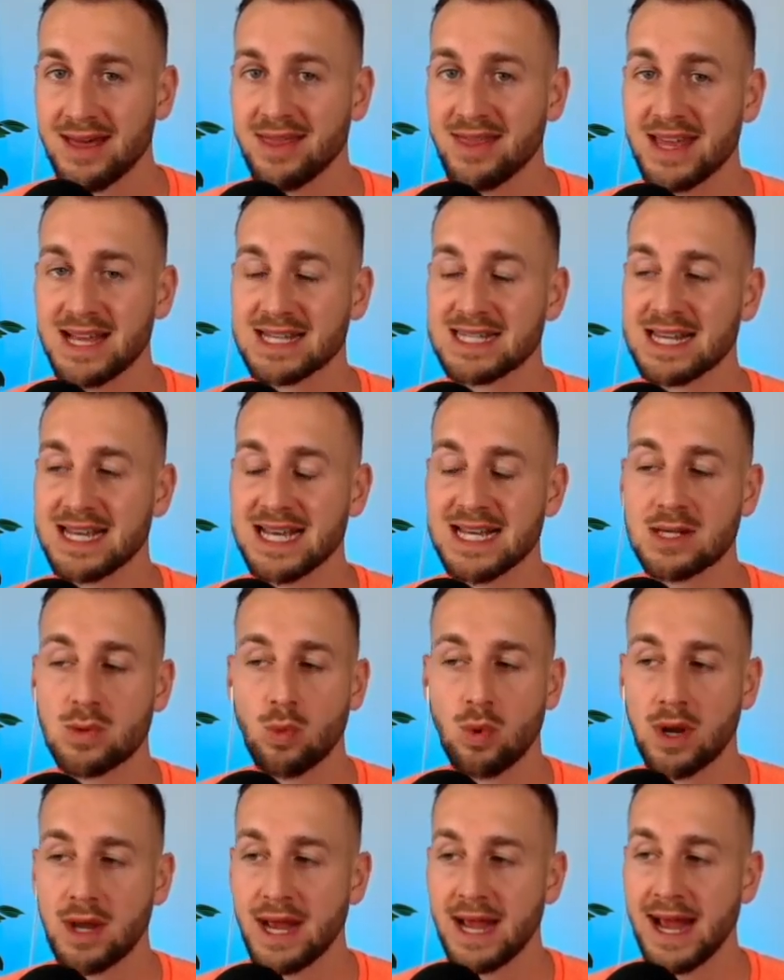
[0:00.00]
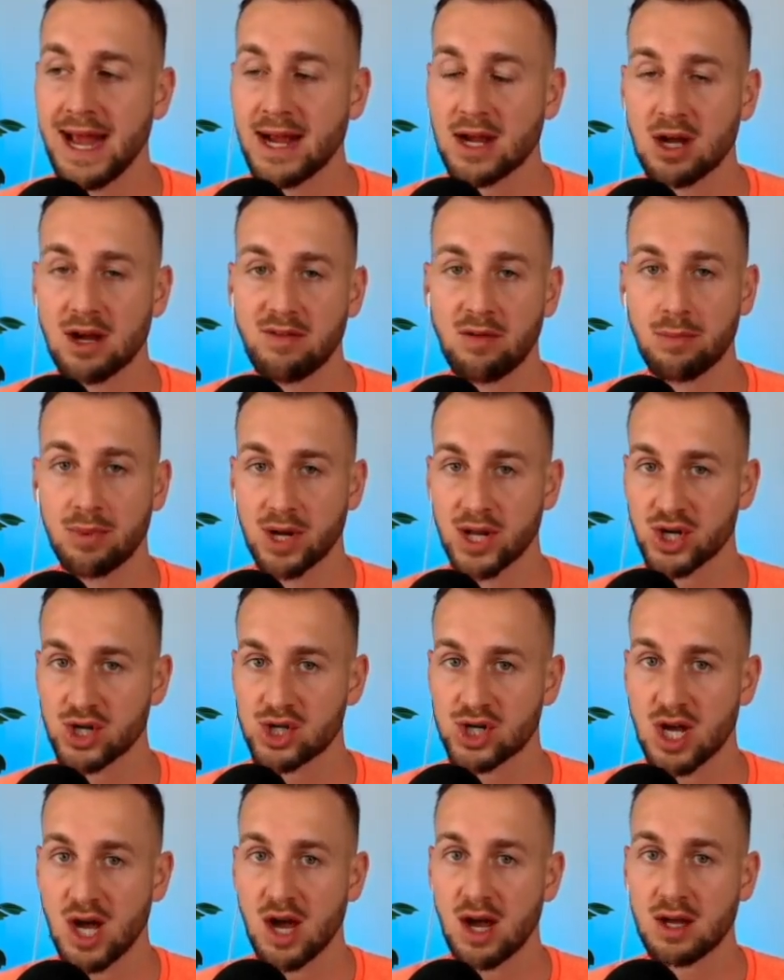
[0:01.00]
This is one heck of a bullish
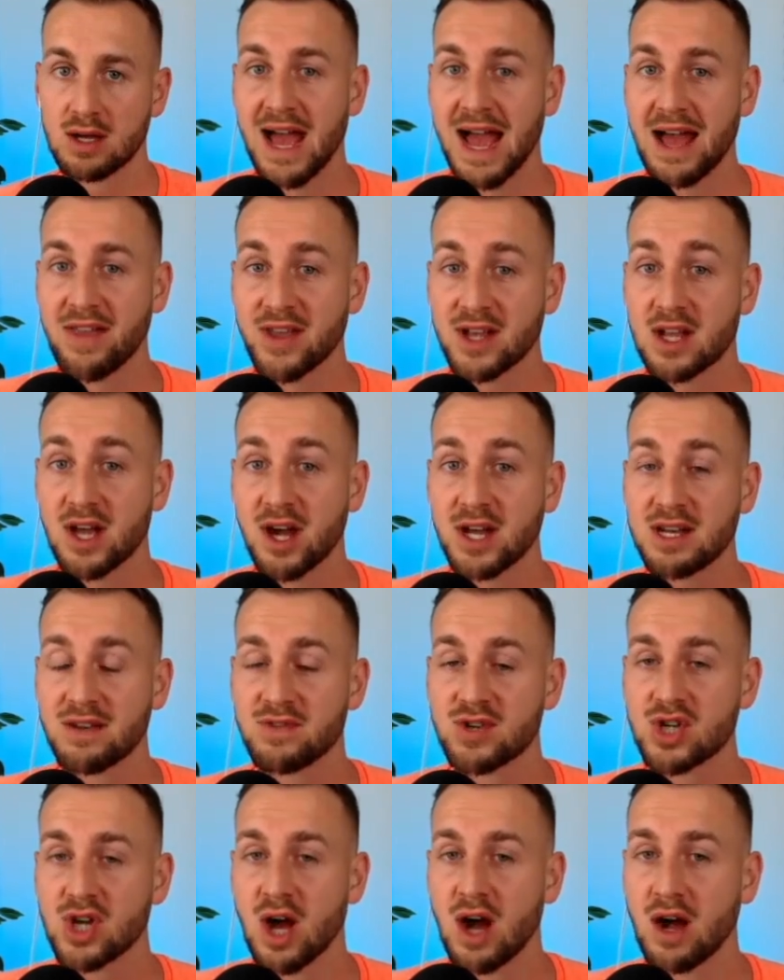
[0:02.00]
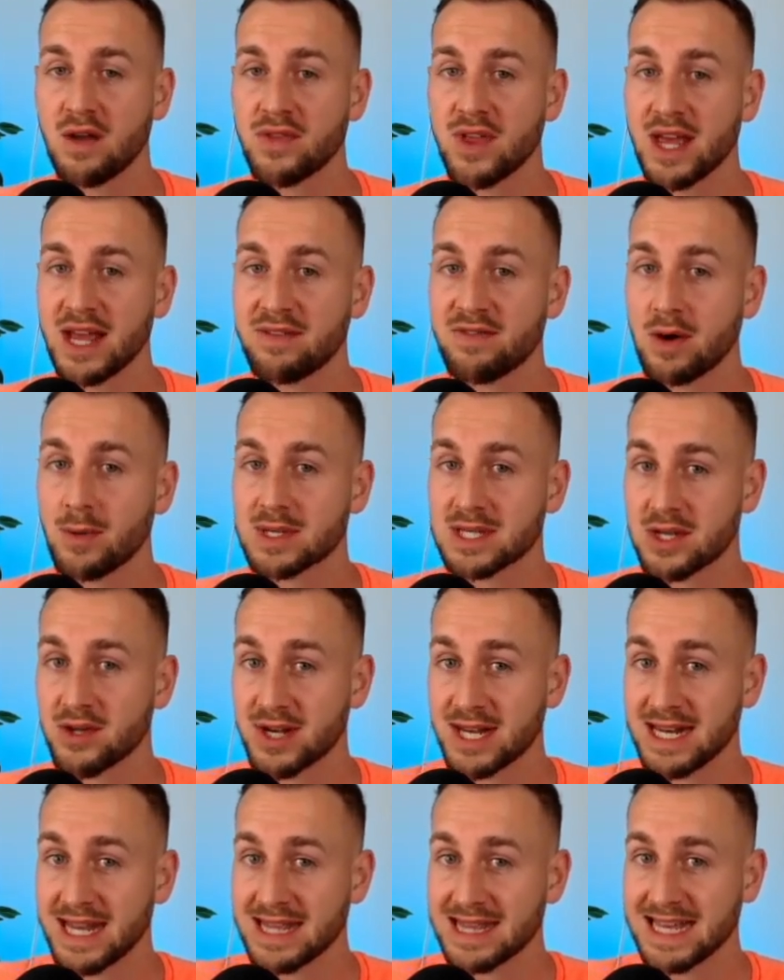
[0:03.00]
chart and the kind of chart that if I was
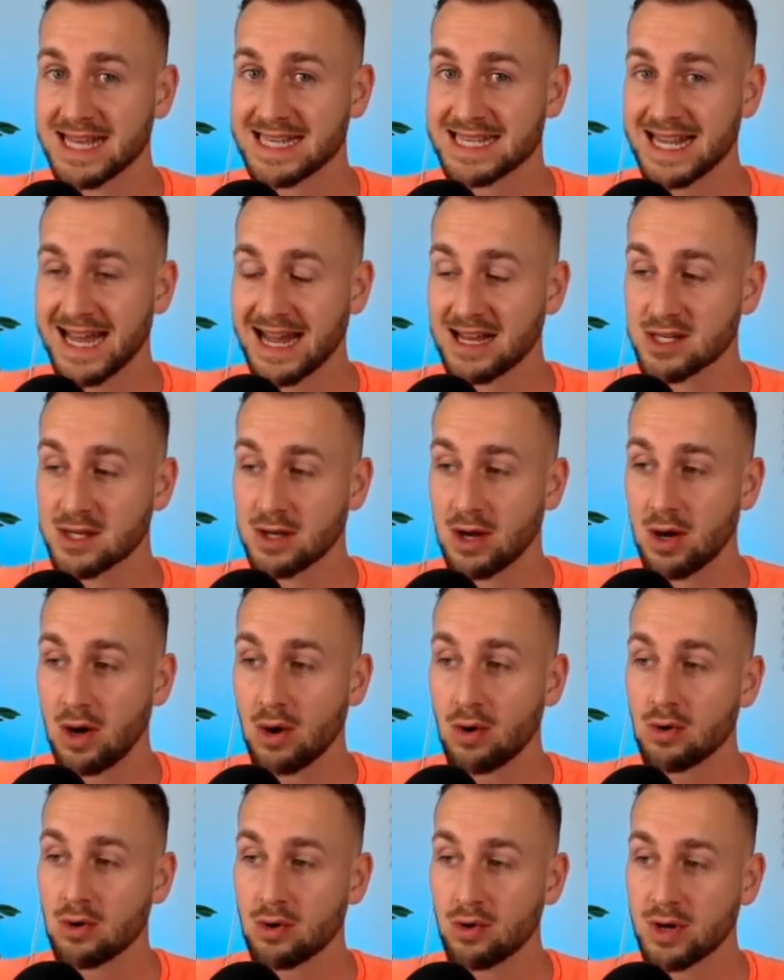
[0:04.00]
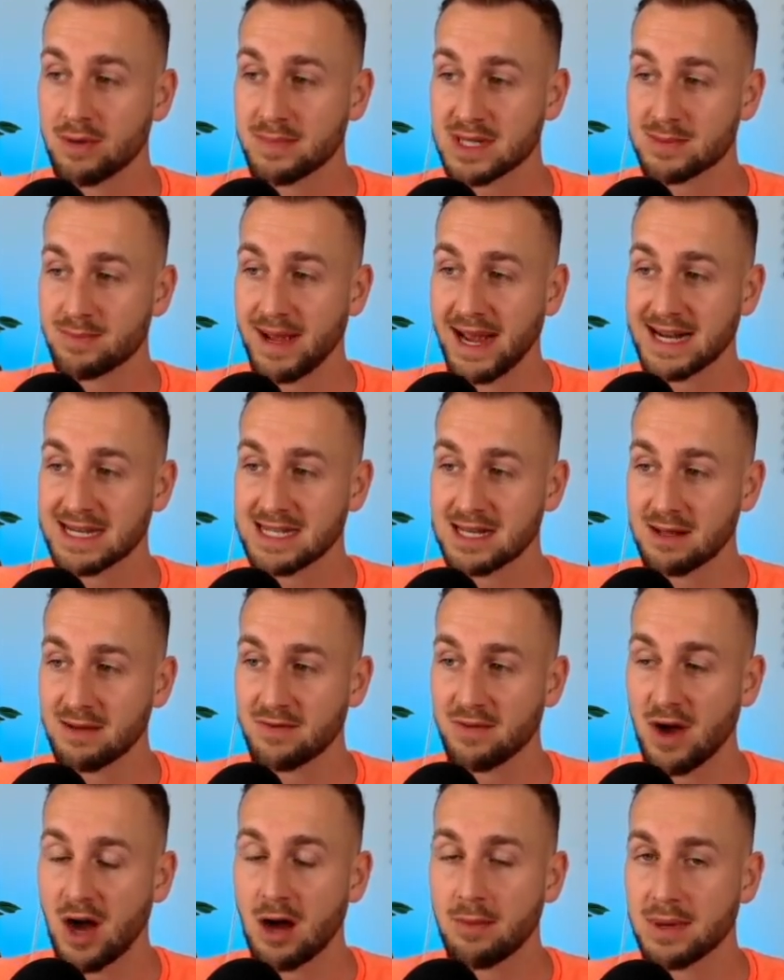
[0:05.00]
looking at this as an altcoin
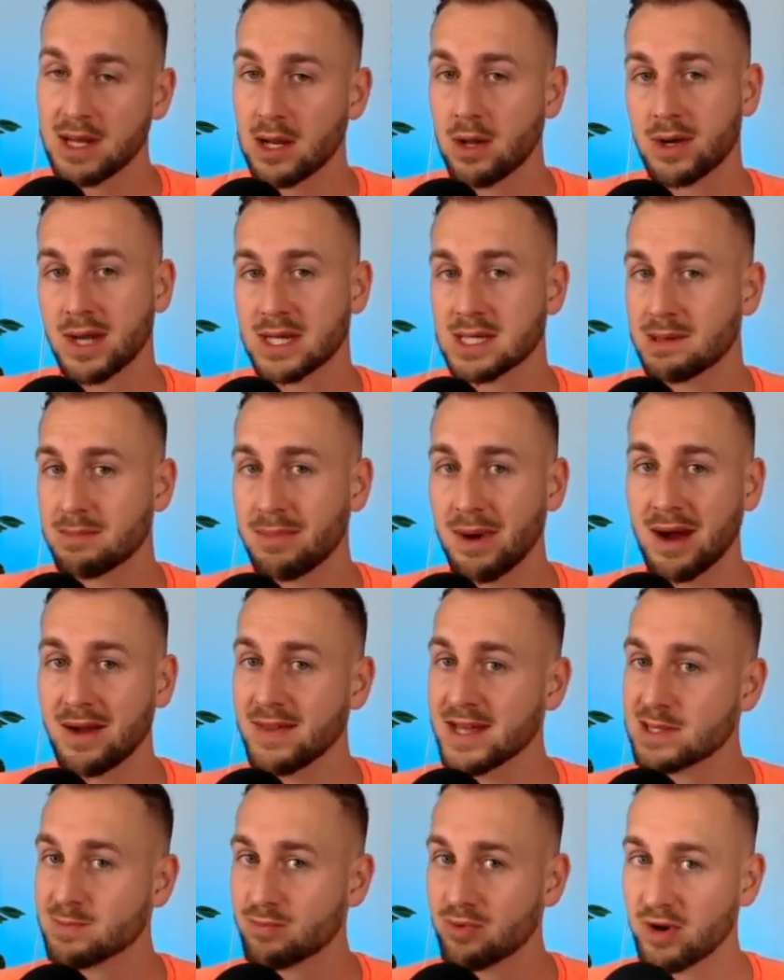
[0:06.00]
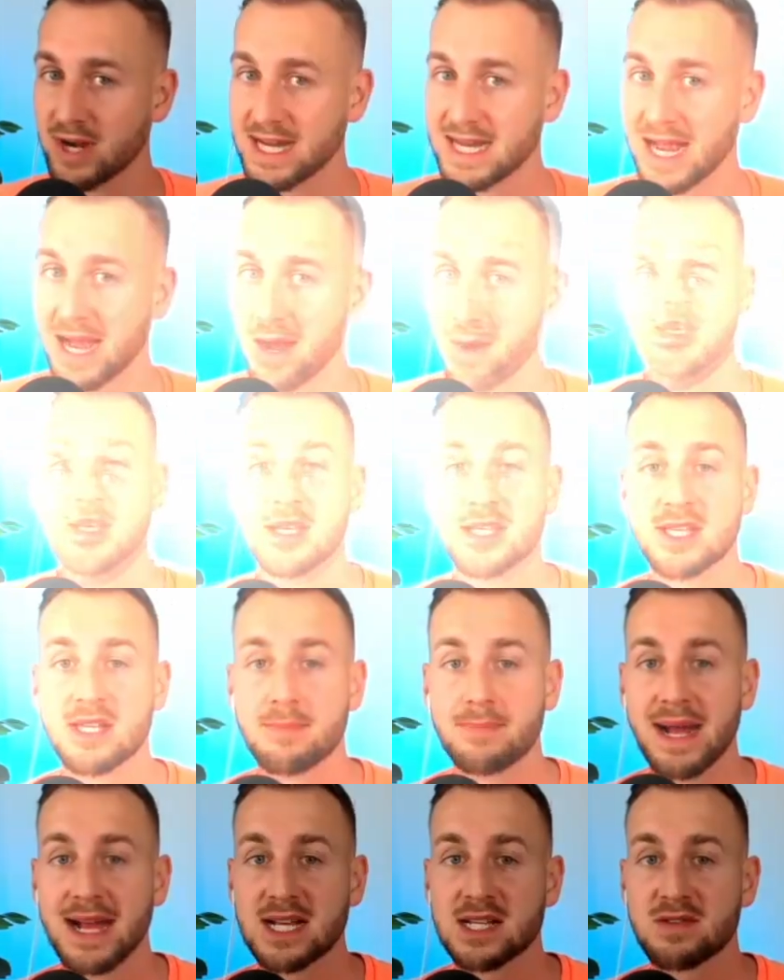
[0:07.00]
perspective, I'll be looking to buy this breakout. So the
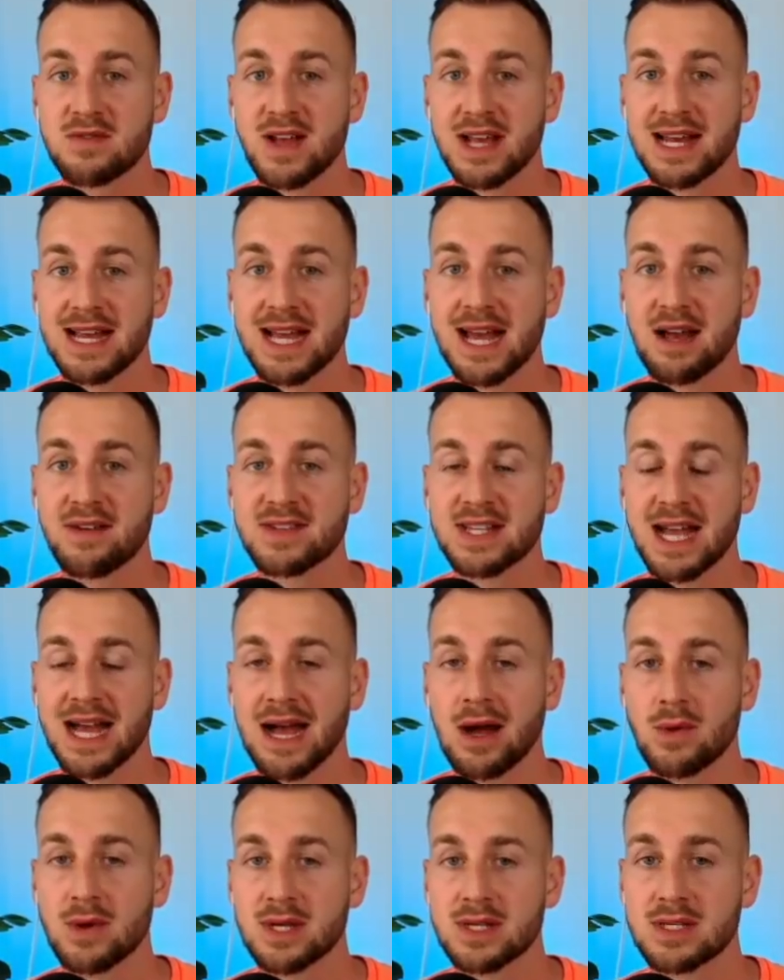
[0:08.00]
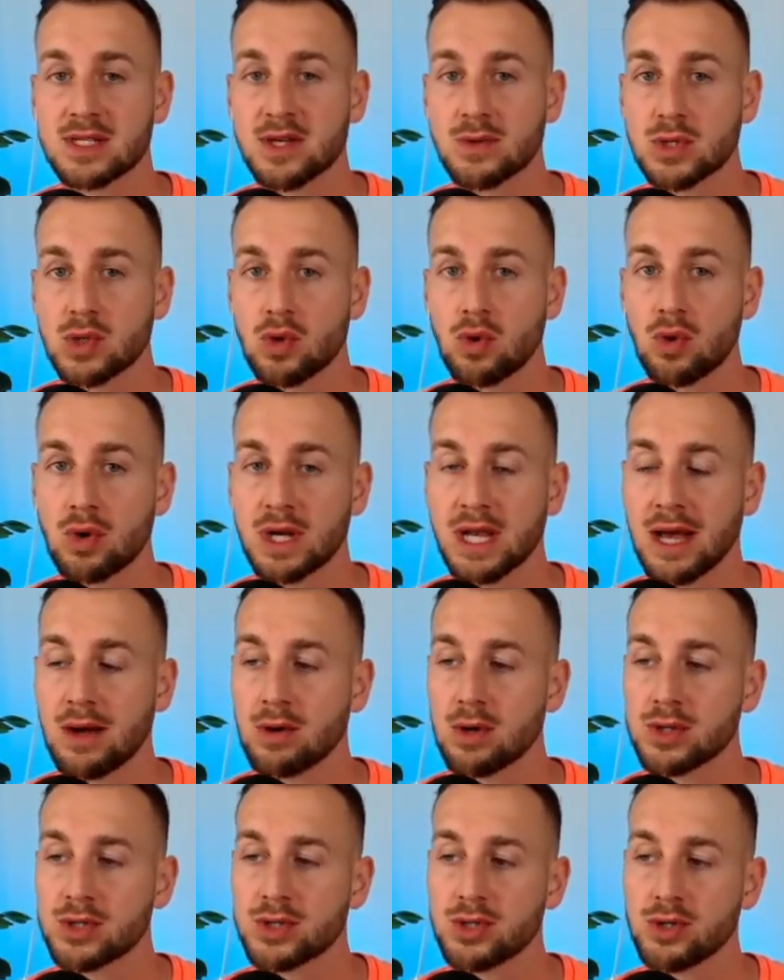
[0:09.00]
bank's failing after hours. So talk now
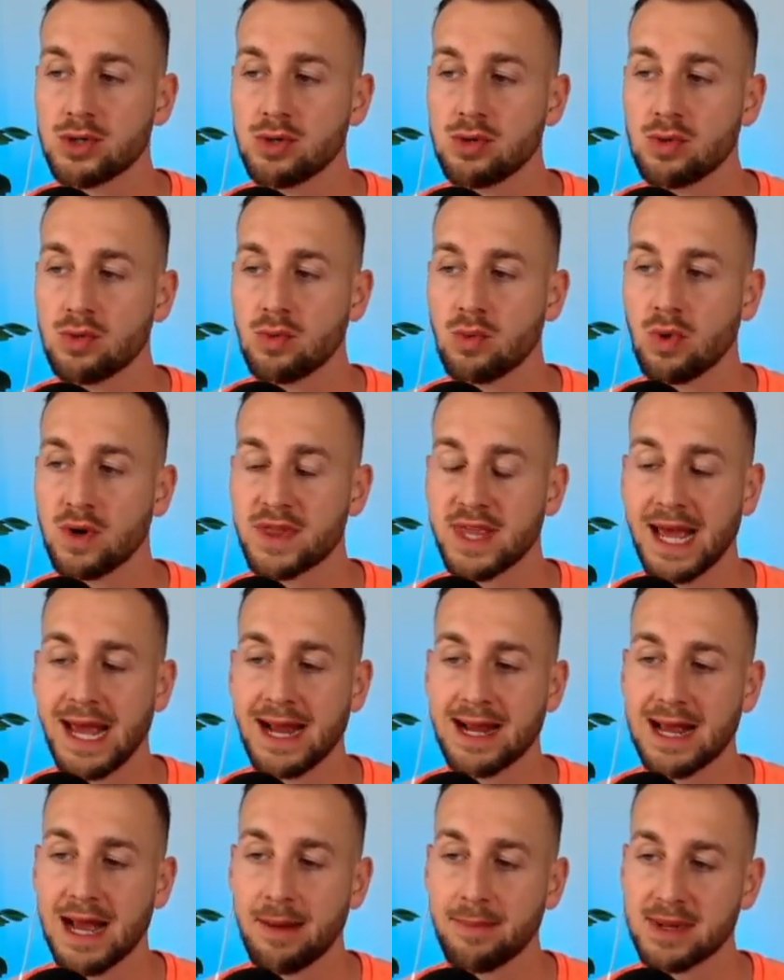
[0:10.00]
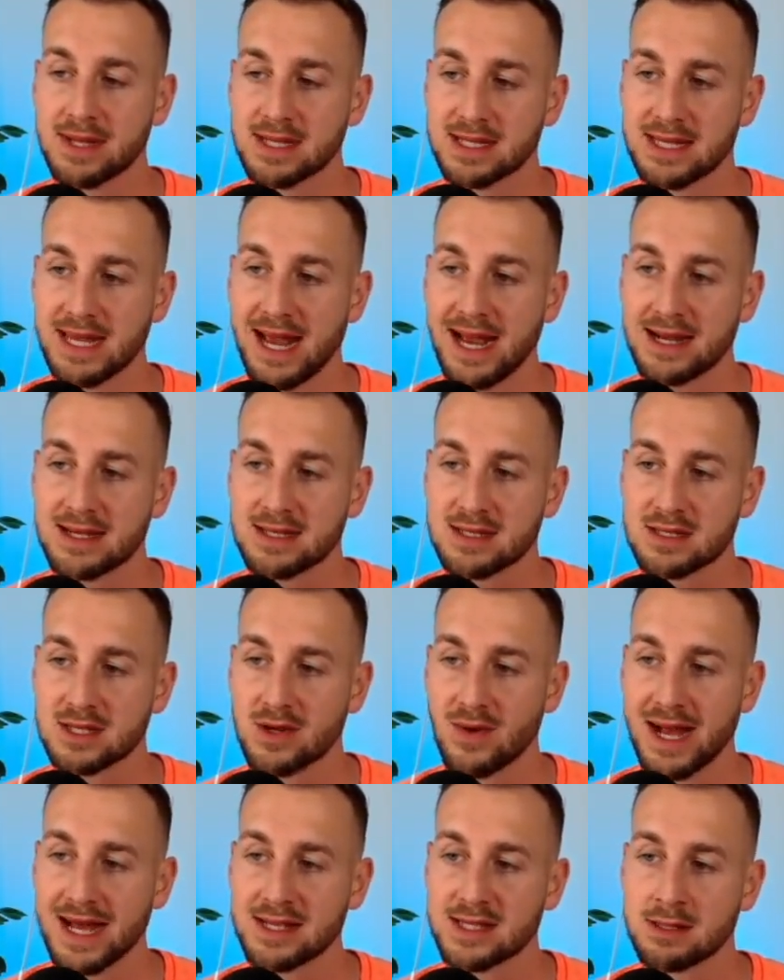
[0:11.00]
on to what the heck happens next.
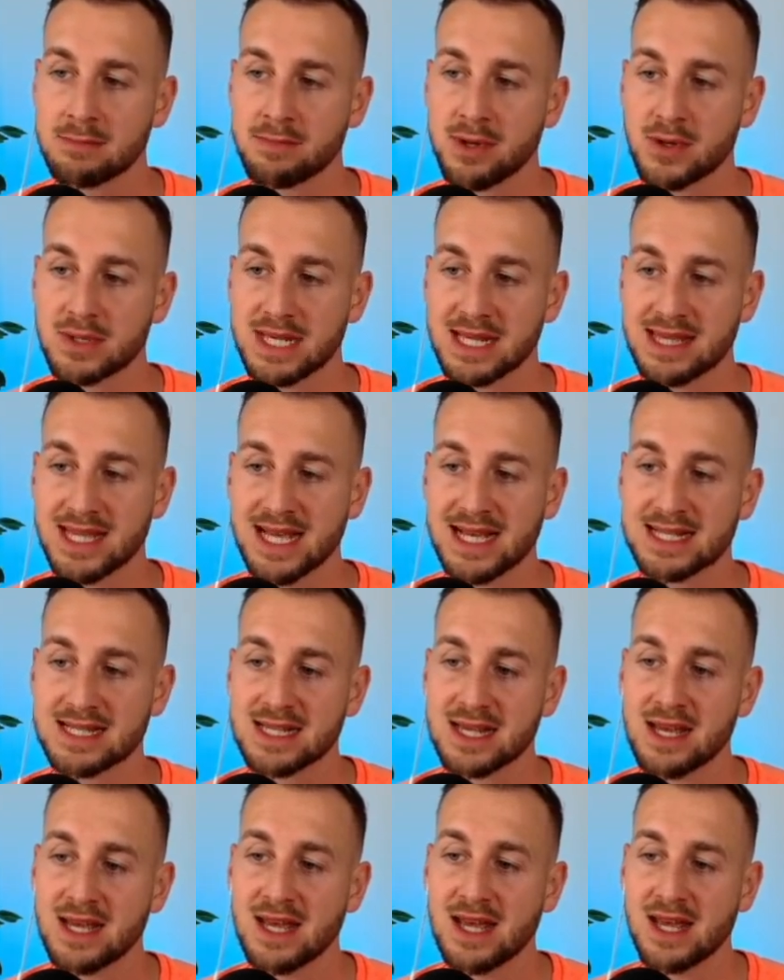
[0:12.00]
So Anson posted this.